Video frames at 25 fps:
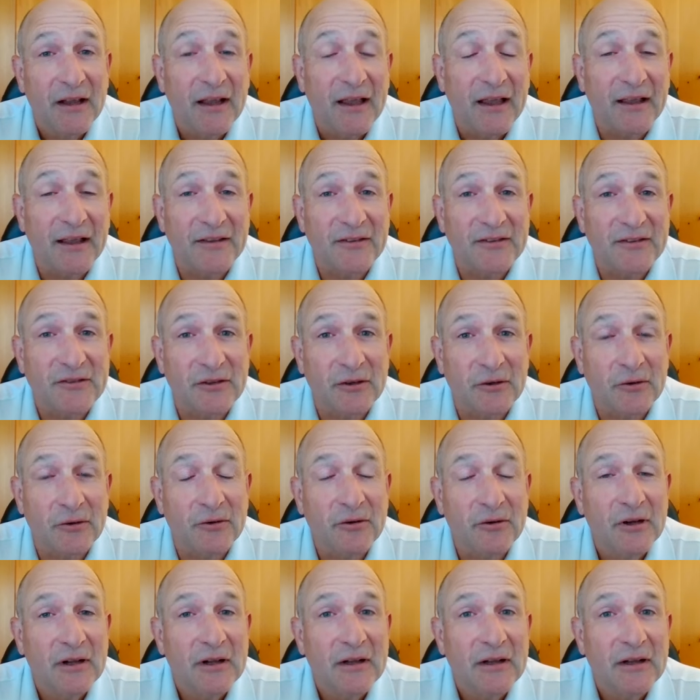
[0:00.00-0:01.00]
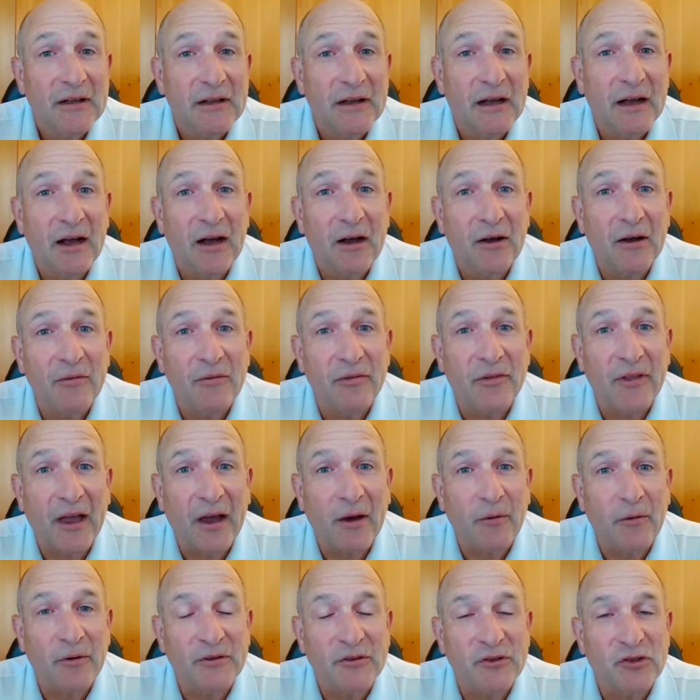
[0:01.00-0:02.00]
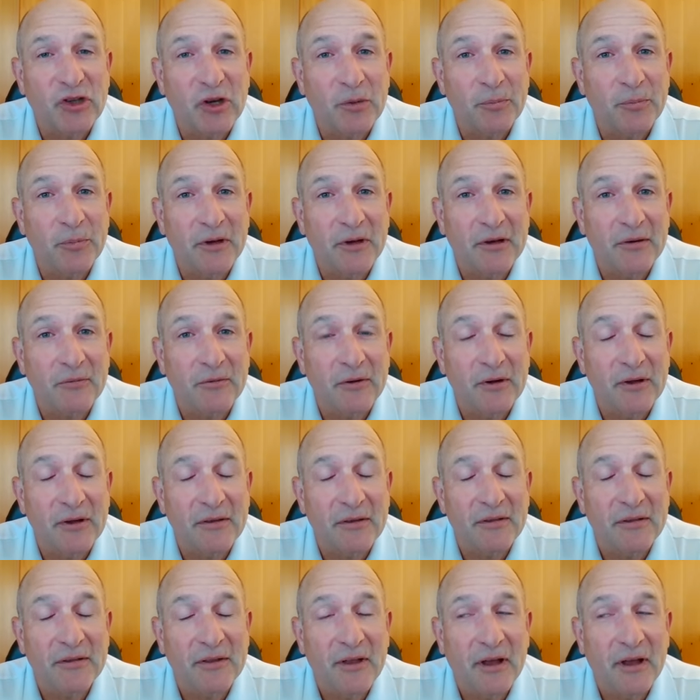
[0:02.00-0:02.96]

and so uh, that one shipping with